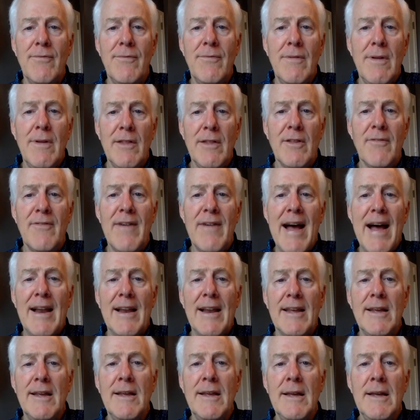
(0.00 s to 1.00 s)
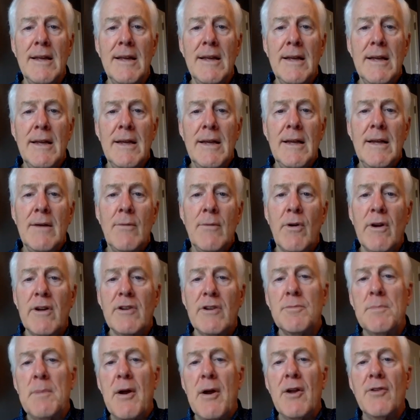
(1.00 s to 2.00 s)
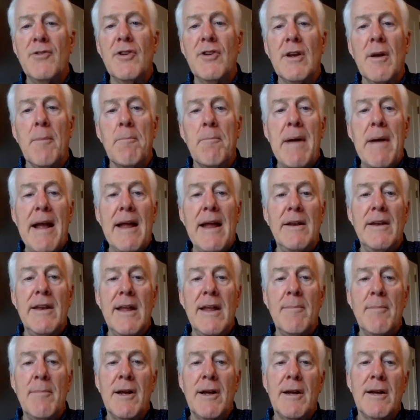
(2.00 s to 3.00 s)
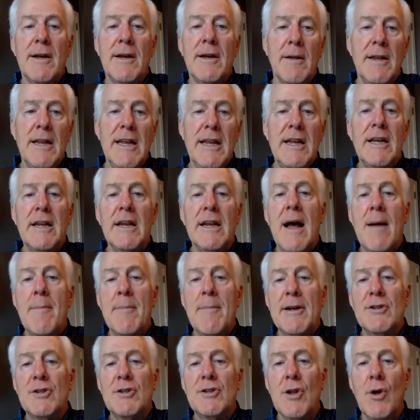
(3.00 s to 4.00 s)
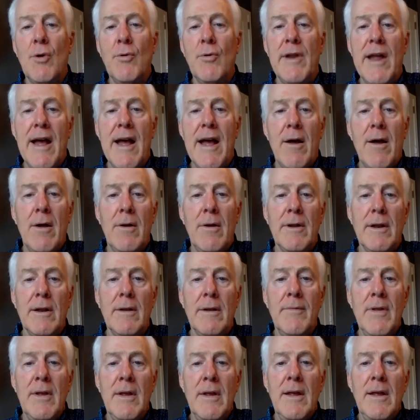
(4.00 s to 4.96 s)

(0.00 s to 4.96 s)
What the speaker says: the Valley. We're experiencing a pandemic, economic slowdown, and